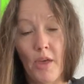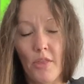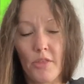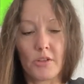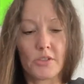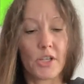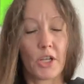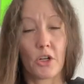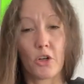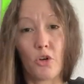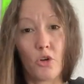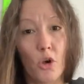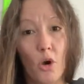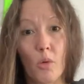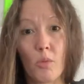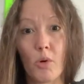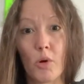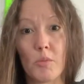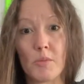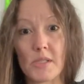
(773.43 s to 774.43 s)
There's like no
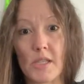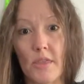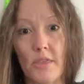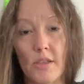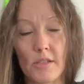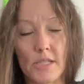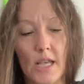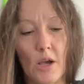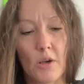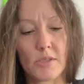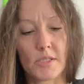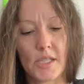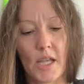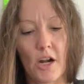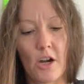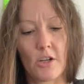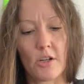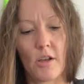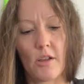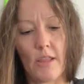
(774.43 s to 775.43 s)
rooms in this house they
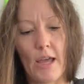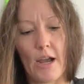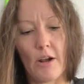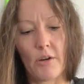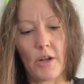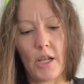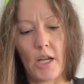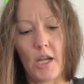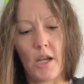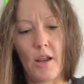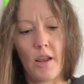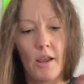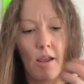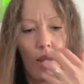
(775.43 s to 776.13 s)
aren't allowed in.